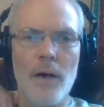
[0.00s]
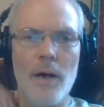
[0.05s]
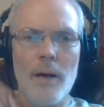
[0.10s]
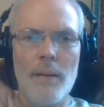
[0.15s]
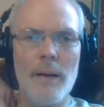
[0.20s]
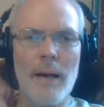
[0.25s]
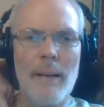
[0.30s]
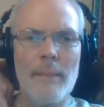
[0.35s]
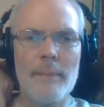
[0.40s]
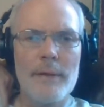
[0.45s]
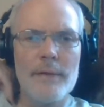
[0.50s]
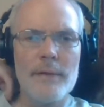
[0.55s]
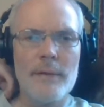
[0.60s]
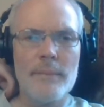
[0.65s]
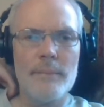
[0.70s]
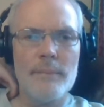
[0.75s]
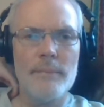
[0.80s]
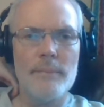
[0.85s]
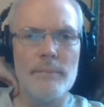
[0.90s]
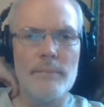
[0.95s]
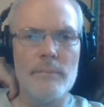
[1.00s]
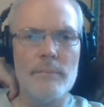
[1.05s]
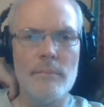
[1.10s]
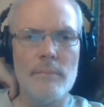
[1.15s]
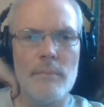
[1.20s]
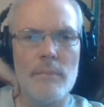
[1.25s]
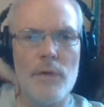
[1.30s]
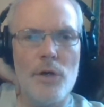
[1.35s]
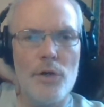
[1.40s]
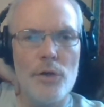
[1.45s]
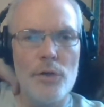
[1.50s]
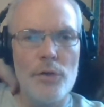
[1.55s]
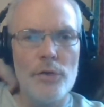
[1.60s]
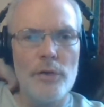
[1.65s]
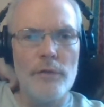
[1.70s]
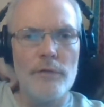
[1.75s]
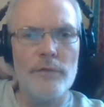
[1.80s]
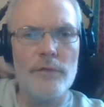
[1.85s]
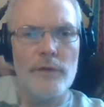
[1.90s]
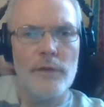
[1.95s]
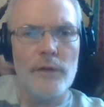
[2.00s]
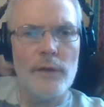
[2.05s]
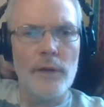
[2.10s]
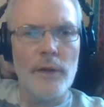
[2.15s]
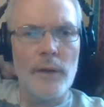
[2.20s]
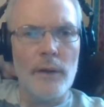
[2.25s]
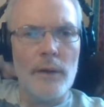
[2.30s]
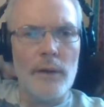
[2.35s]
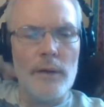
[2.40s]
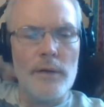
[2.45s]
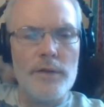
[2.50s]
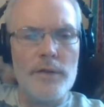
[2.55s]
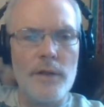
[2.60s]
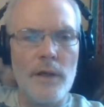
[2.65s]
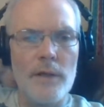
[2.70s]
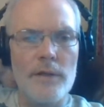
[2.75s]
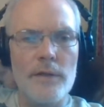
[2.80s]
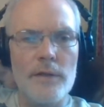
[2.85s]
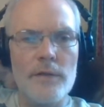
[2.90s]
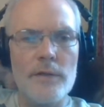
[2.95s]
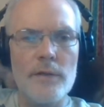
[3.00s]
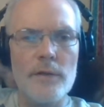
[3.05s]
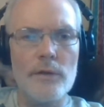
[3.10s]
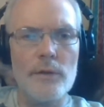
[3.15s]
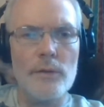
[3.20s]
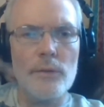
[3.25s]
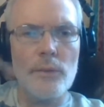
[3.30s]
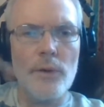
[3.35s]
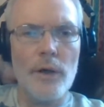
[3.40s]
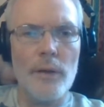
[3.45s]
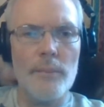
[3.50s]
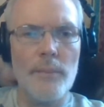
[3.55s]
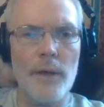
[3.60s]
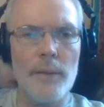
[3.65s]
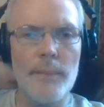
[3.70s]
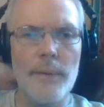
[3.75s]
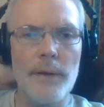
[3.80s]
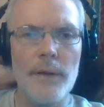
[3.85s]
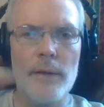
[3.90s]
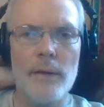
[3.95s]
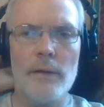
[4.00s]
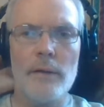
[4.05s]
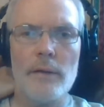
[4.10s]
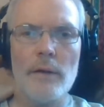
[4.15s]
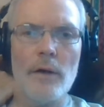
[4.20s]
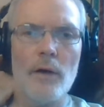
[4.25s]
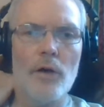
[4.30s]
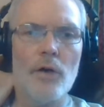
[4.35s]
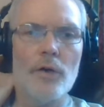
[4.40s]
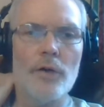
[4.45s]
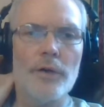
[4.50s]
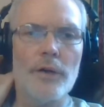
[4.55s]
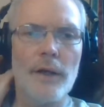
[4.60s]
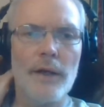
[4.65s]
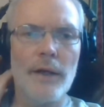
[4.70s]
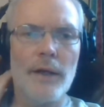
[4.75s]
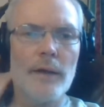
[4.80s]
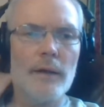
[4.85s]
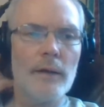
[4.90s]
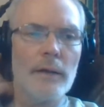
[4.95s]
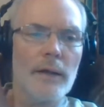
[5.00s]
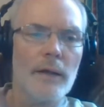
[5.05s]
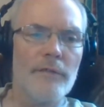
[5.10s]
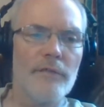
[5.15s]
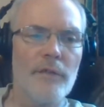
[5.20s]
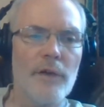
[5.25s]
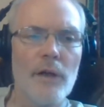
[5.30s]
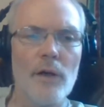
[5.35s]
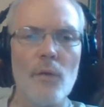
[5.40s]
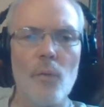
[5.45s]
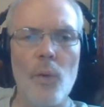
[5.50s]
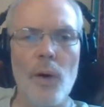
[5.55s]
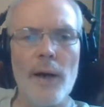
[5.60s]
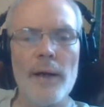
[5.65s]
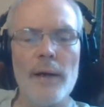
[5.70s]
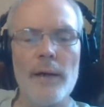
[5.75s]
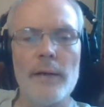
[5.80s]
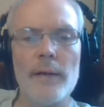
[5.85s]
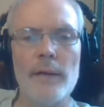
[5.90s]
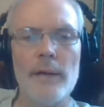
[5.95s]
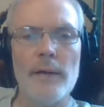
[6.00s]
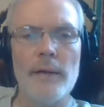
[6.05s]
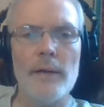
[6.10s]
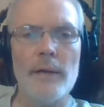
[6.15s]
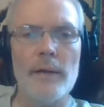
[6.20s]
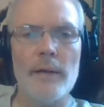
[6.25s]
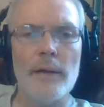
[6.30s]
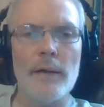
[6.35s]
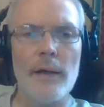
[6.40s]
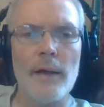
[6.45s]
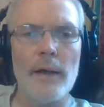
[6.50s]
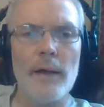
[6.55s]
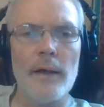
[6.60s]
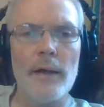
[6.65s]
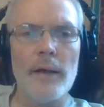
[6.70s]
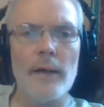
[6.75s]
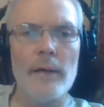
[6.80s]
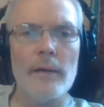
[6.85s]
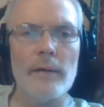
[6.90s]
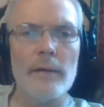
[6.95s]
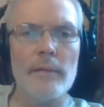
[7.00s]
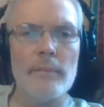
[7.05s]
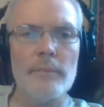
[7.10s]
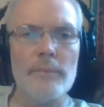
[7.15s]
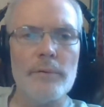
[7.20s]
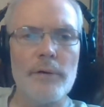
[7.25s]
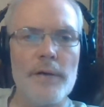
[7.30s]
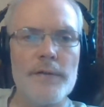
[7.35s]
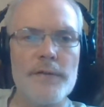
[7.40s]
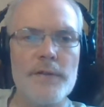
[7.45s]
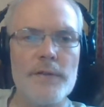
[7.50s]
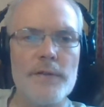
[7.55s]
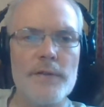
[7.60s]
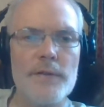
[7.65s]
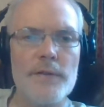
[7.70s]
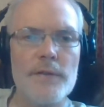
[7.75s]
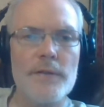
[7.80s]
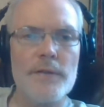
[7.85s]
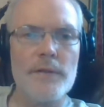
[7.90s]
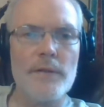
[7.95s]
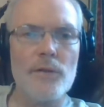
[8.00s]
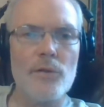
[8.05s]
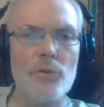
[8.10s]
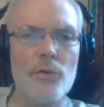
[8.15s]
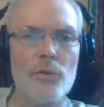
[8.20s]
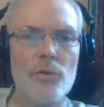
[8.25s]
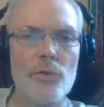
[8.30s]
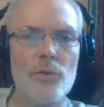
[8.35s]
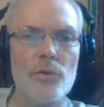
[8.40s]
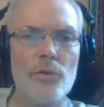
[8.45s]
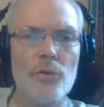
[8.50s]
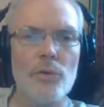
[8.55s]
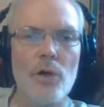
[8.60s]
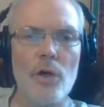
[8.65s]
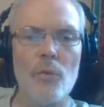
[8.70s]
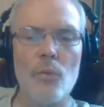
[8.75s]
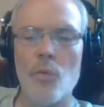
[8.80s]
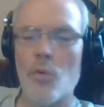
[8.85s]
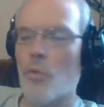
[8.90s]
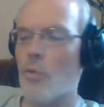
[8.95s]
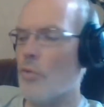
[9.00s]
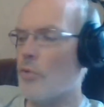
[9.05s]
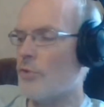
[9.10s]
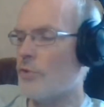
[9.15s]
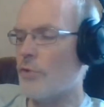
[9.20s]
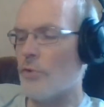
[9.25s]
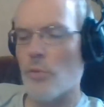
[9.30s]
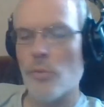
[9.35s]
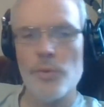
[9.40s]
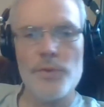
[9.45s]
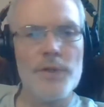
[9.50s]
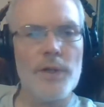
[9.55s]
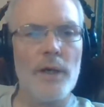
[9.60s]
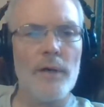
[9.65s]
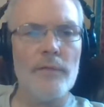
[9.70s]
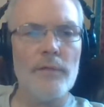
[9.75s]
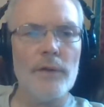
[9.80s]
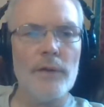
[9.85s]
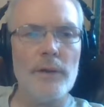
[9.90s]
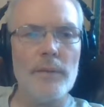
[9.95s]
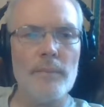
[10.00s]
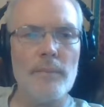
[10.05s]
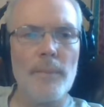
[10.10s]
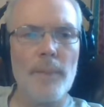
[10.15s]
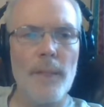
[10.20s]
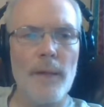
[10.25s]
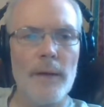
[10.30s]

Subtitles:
I am in the mood of starting to maybe on here giving away presents or awards or whatever.